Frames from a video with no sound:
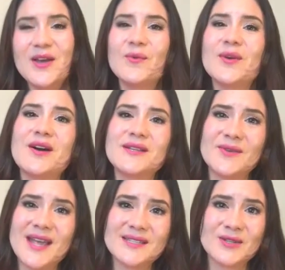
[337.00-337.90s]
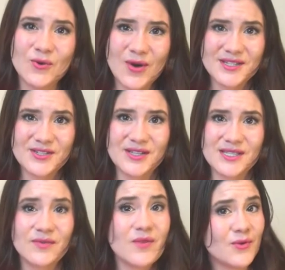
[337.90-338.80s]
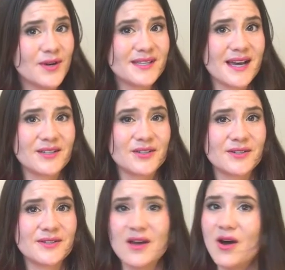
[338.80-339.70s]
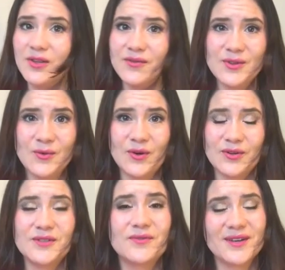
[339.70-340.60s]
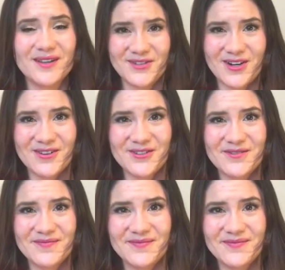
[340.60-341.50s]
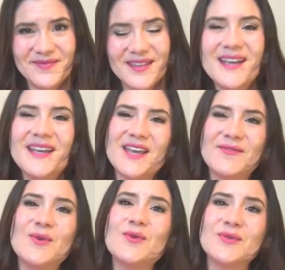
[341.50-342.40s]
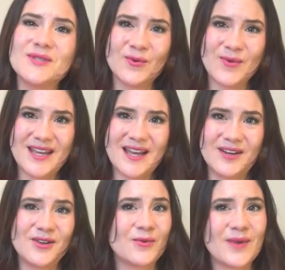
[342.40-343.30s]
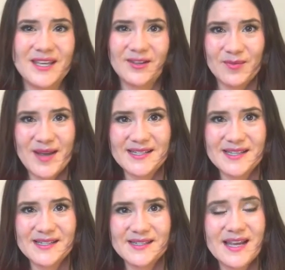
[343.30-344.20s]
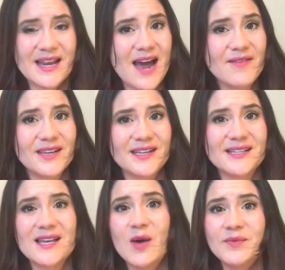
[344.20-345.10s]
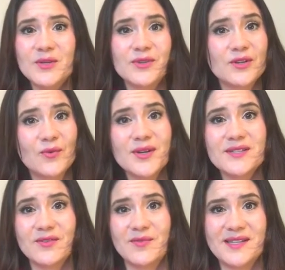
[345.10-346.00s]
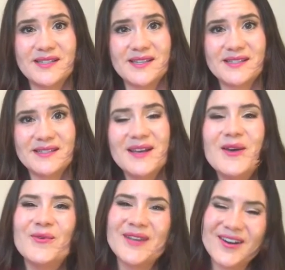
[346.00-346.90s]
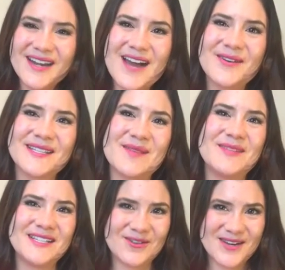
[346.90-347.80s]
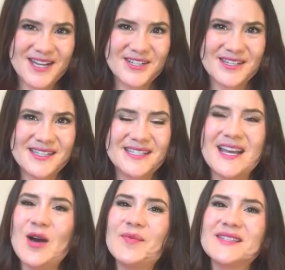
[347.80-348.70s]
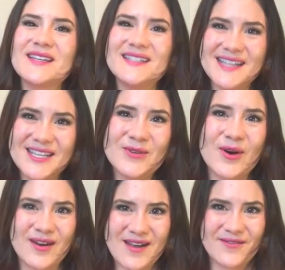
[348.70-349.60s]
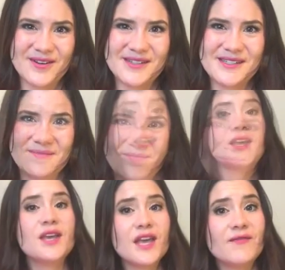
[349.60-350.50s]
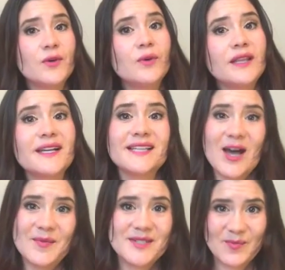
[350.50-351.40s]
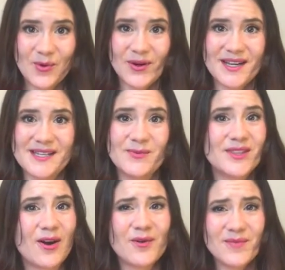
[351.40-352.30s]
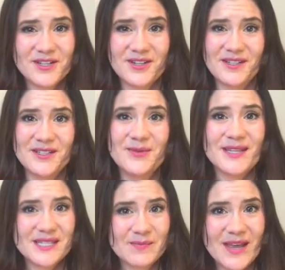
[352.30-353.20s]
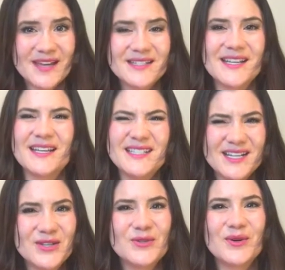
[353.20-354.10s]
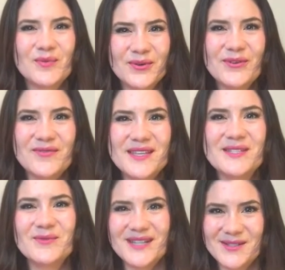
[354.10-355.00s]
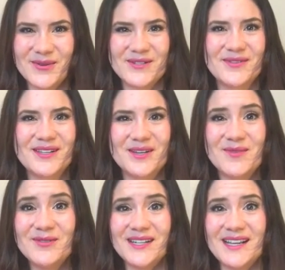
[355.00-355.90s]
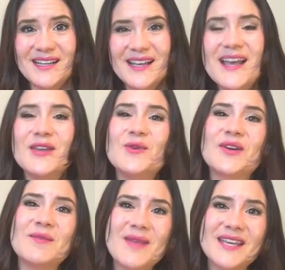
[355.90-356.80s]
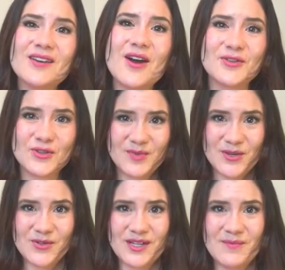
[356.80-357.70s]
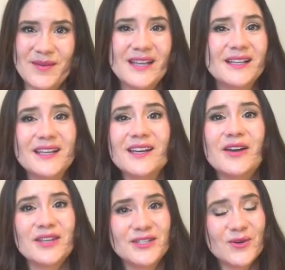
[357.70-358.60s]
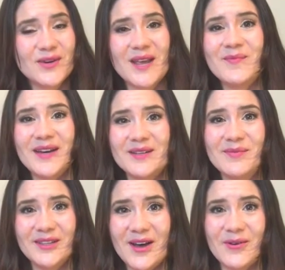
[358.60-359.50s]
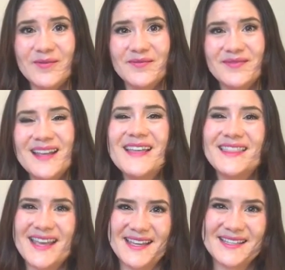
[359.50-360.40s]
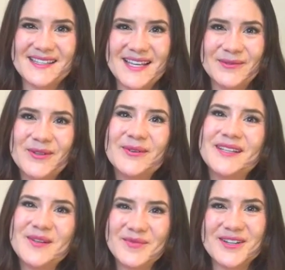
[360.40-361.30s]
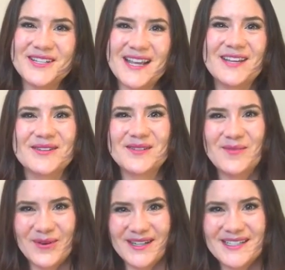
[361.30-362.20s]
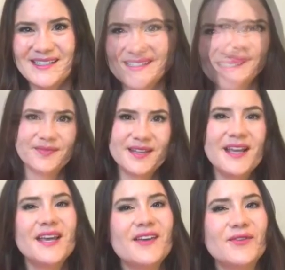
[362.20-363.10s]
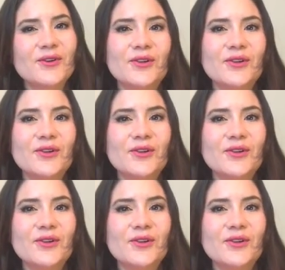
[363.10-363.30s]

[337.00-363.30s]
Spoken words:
We also answer questions from voice actors all over the world free of charge. If you use the rate guide on a regular basis and having it has helped you with your voiceover business, we are now accepting donations to help us continue our efforts. If you would like to help support us with our mission to expand and continue to improve this resource for the community, you can make a contribution by clicking on the donate button below. Thanks, and we really appreciate your support. If you're